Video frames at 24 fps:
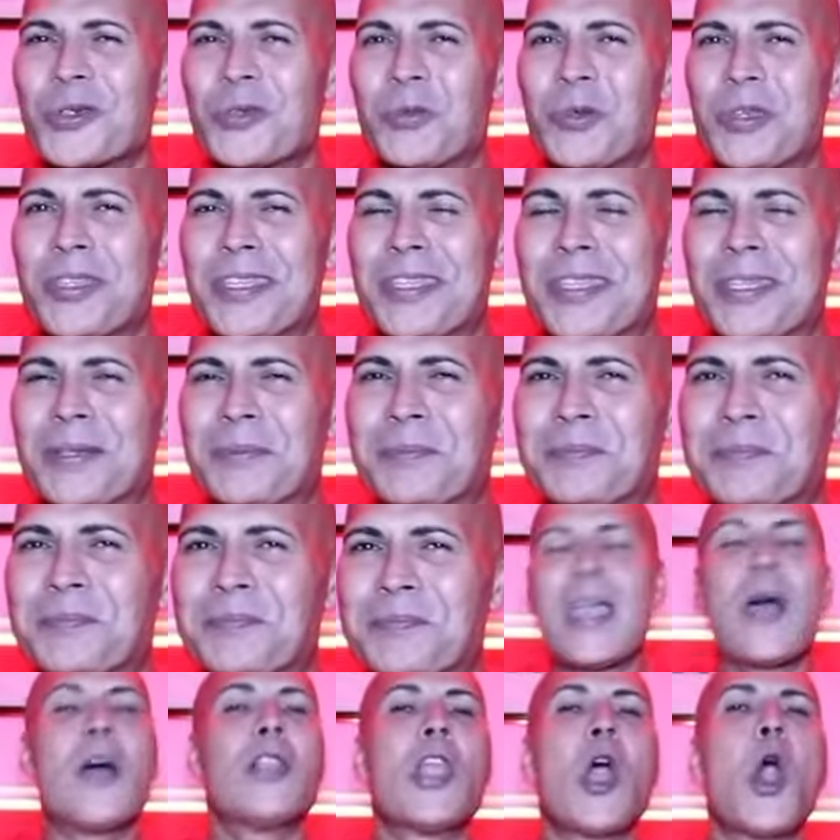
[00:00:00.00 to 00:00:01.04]
cars with him.
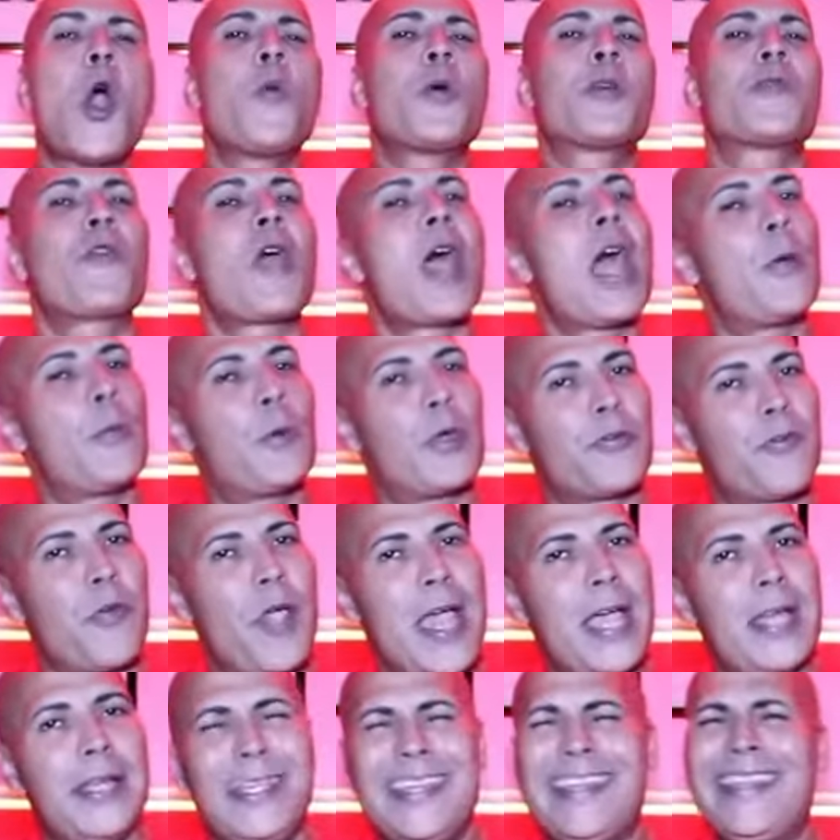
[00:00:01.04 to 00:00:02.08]
Now, along with riding with
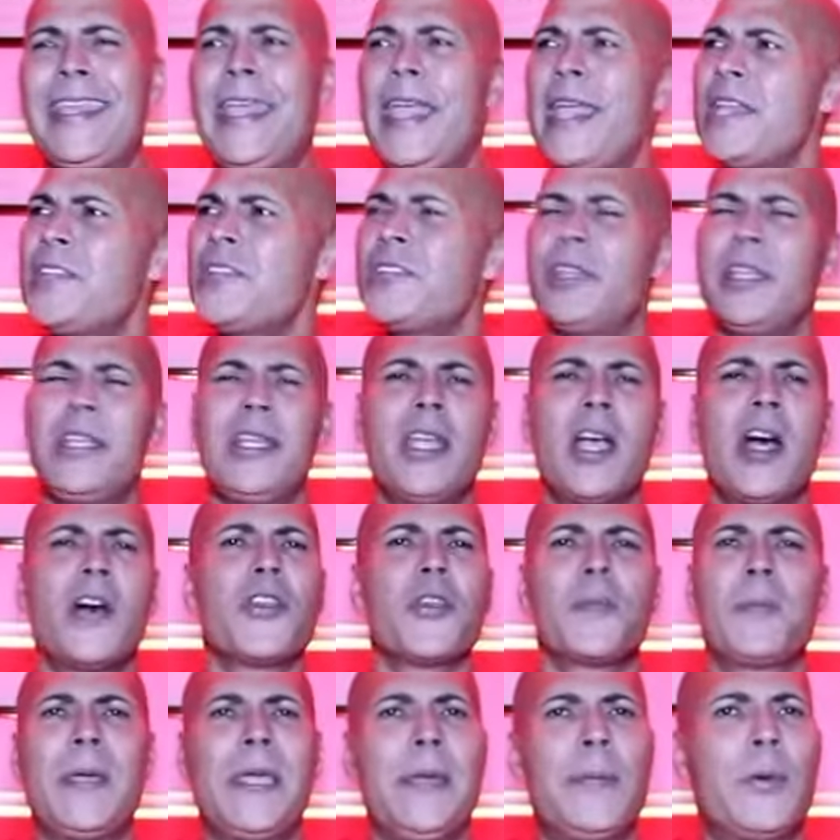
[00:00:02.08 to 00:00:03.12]
Randy, occasionally
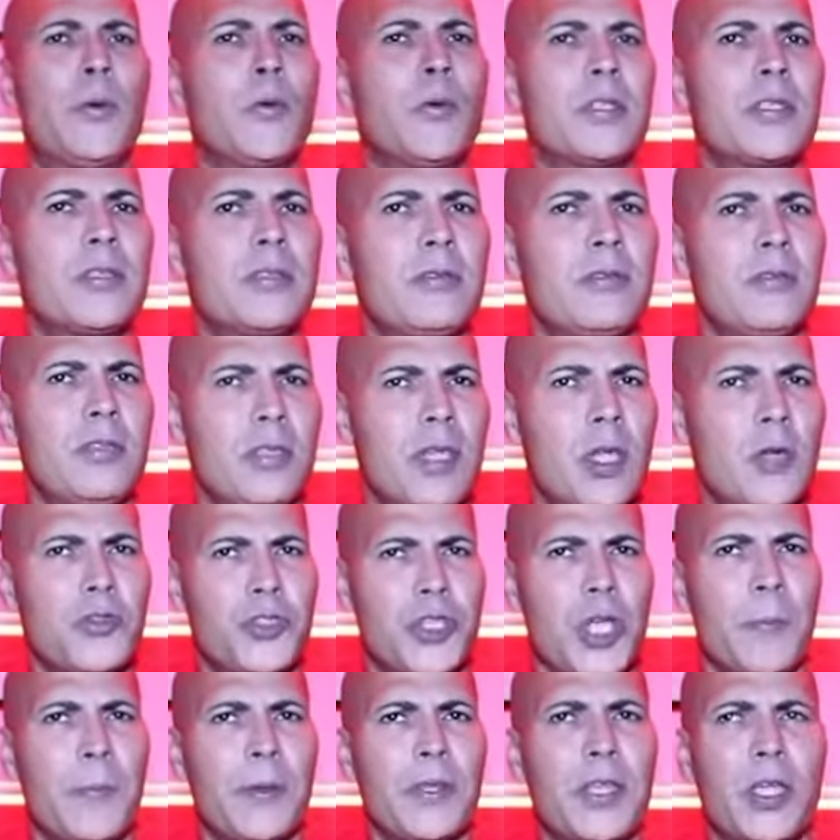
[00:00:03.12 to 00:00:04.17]
other people would you know,
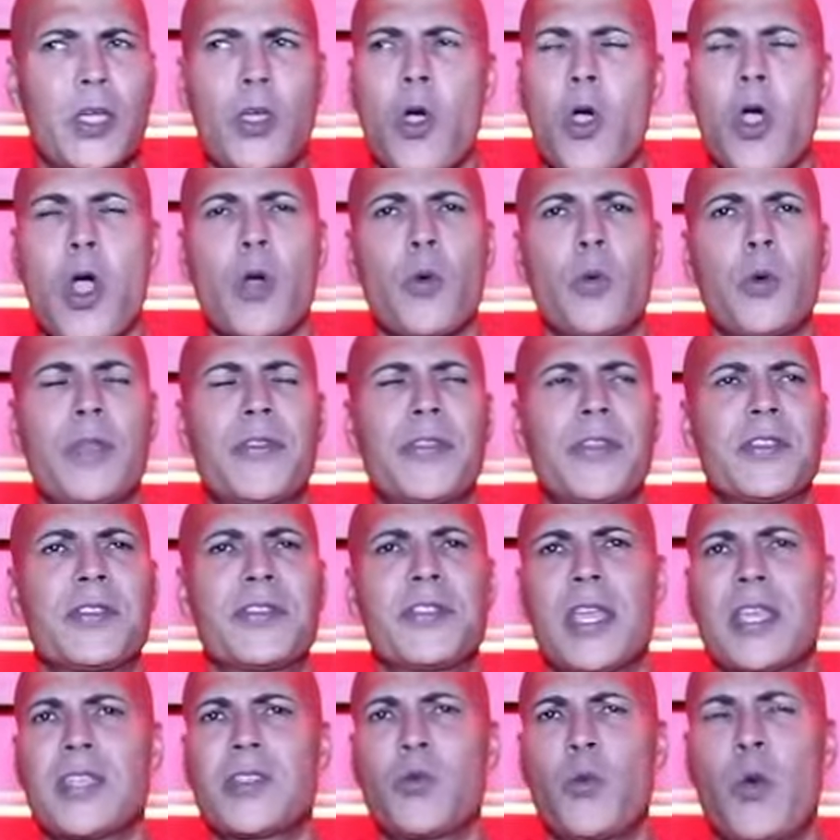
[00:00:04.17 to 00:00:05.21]
jump in the car with
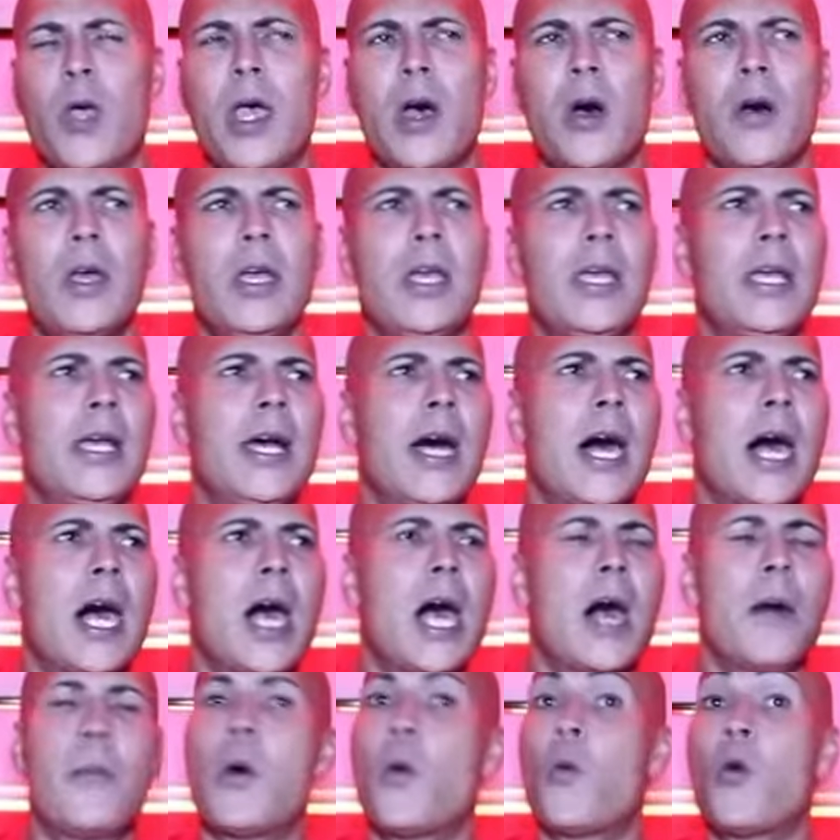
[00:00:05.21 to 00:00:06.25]
us as well.
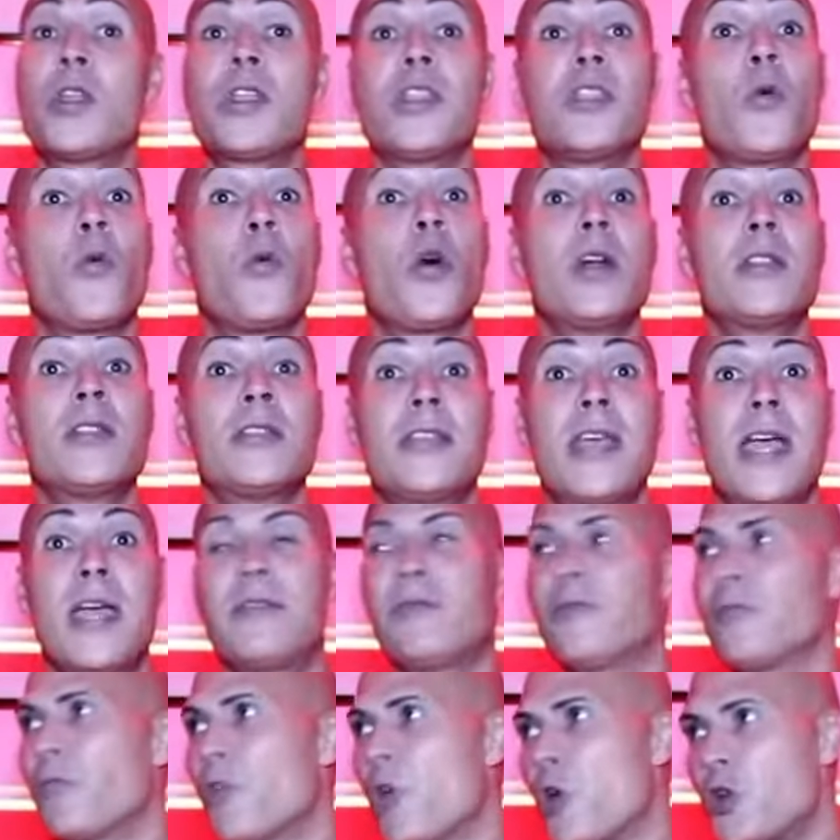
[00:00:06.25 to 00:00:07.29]
Um, one of the ones
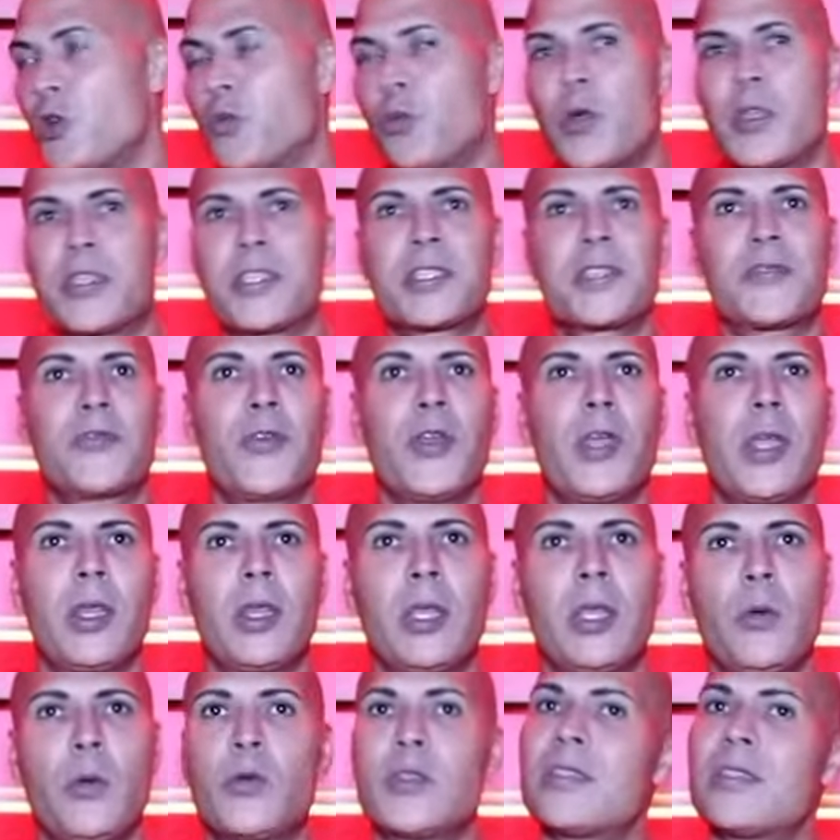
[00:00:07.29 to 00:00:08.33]
that rode with us
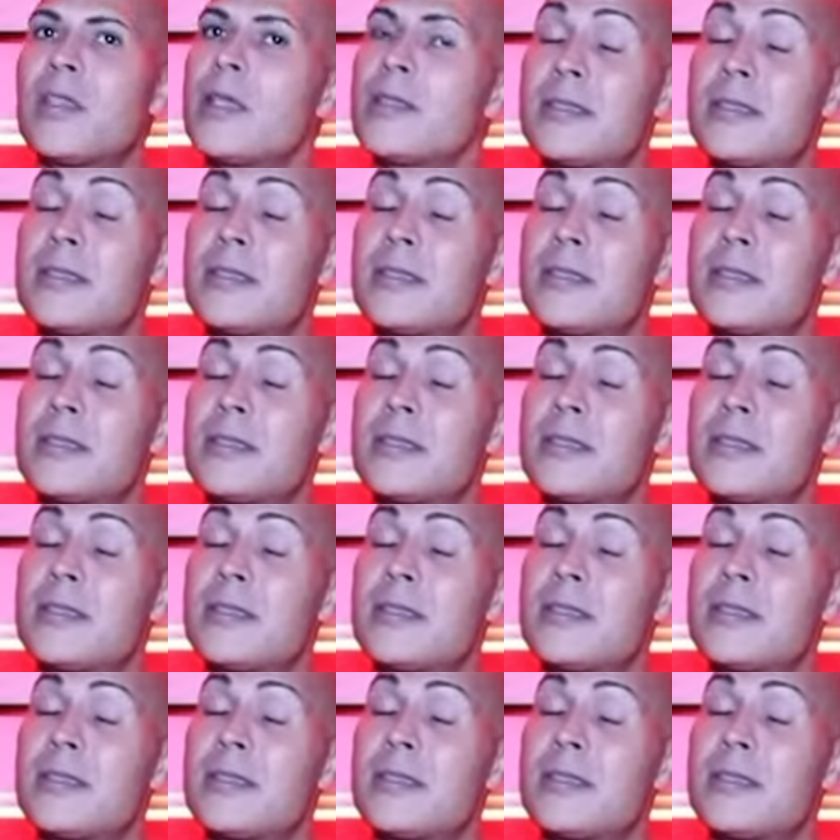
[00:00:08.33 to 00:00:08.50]
frequently was